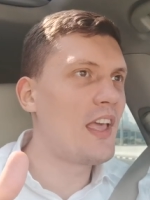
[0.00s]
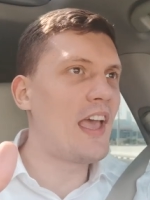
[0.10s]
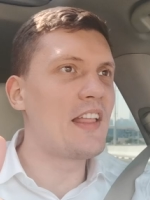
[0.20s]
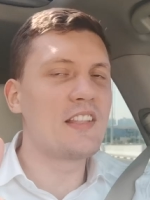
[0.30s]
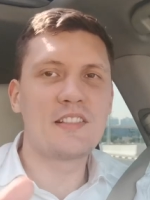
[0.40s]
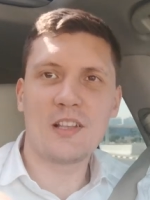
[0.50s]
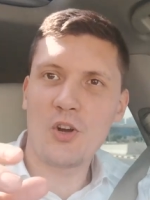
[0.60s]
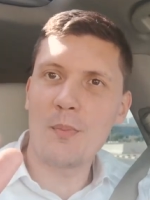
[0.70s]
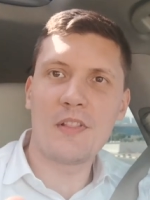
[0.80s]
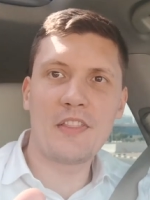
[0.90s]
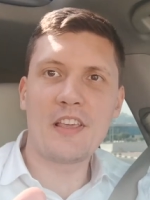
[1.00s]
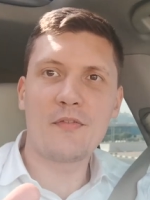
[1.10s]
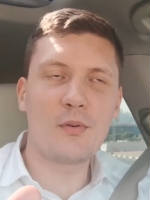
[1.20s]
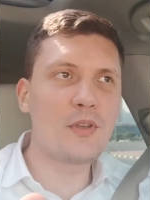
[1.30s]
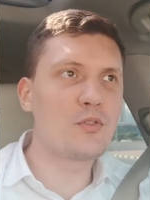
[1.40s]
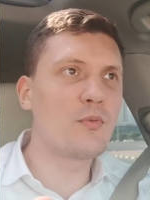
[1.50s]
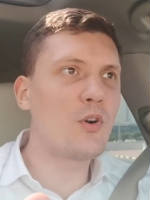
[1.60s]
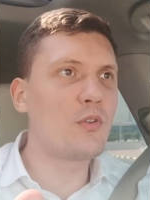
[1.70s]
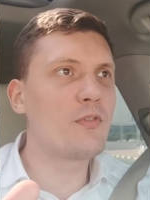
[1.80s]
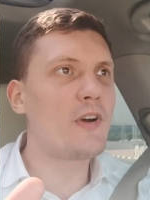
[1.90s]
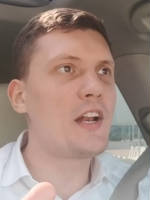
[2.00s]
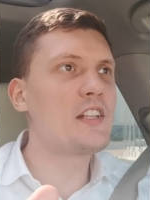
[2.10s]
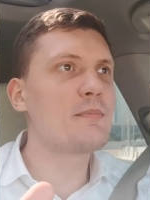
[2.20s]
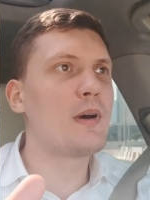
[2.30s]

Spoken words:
and it's a common thing for me to work on Fridays,